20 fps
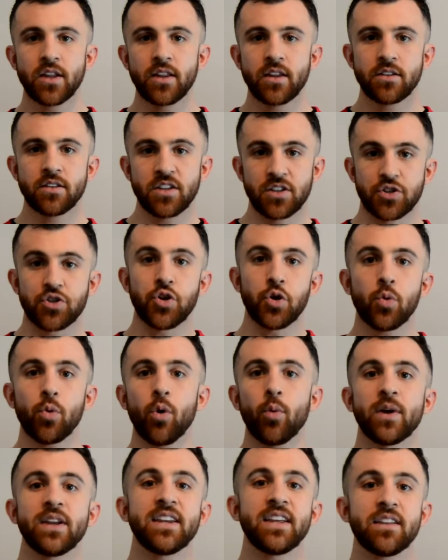to do
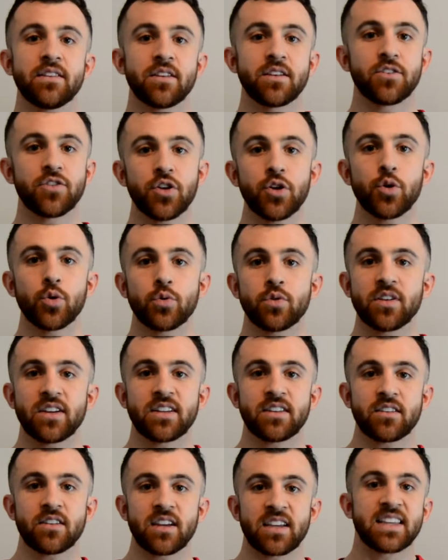what we need to do,
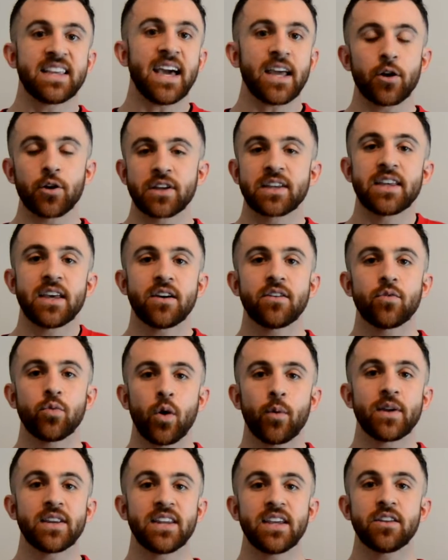to get or give what
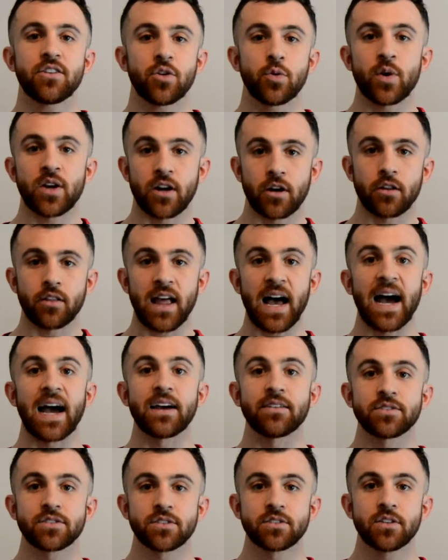we need to in our
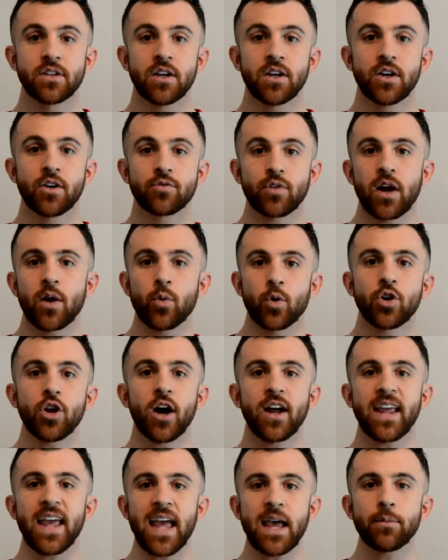lives, right? We're
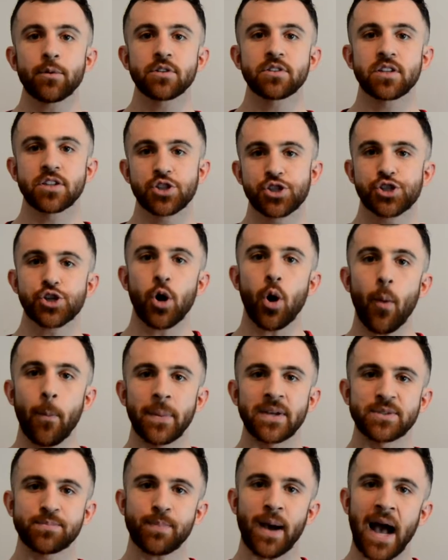not able to show up
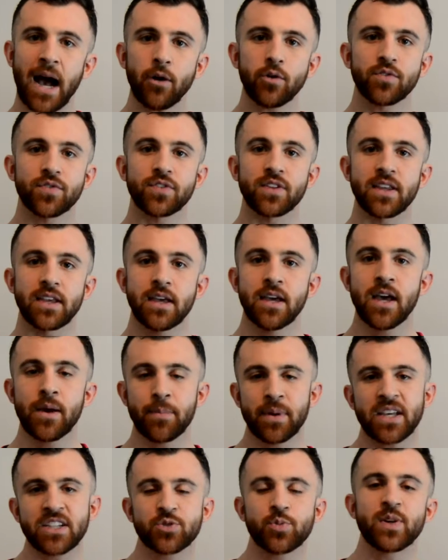as powerfully
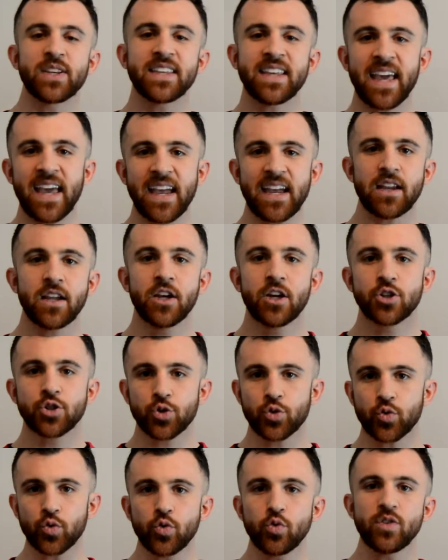because we can't
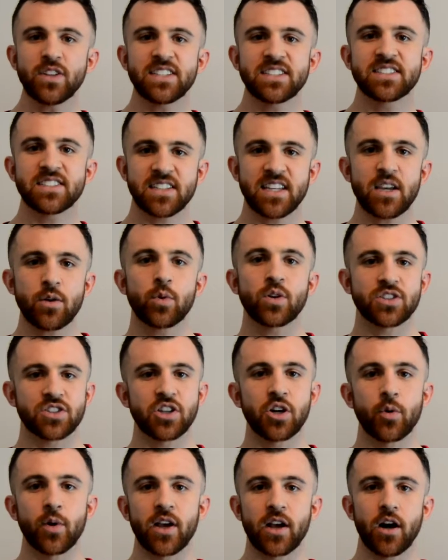truly see what's
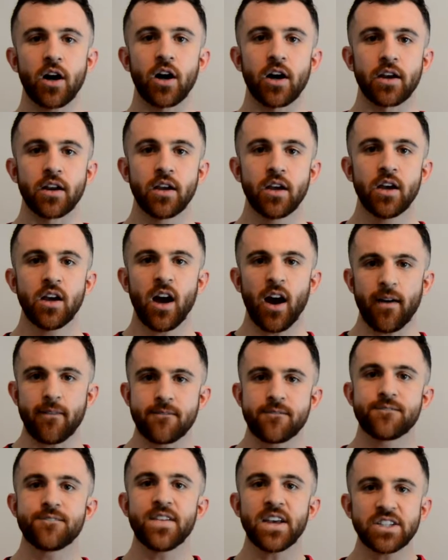going on.
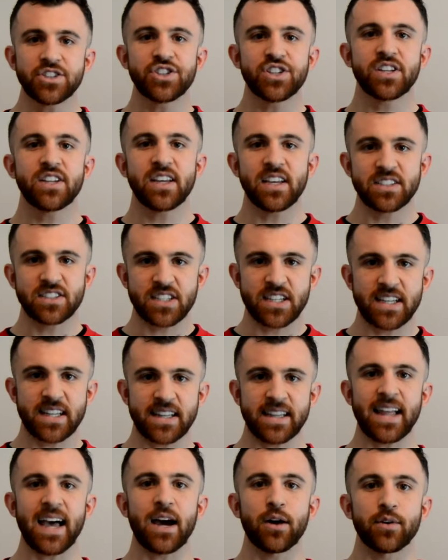Our vision is
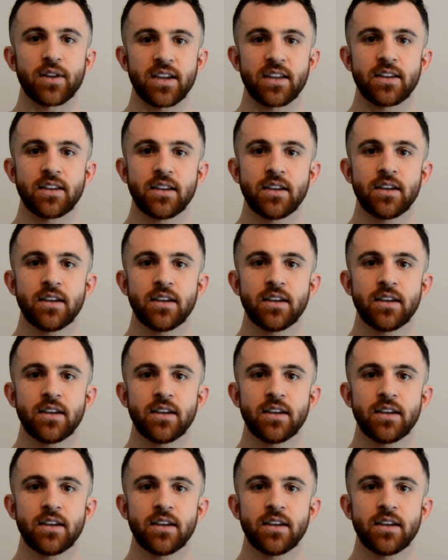clouded.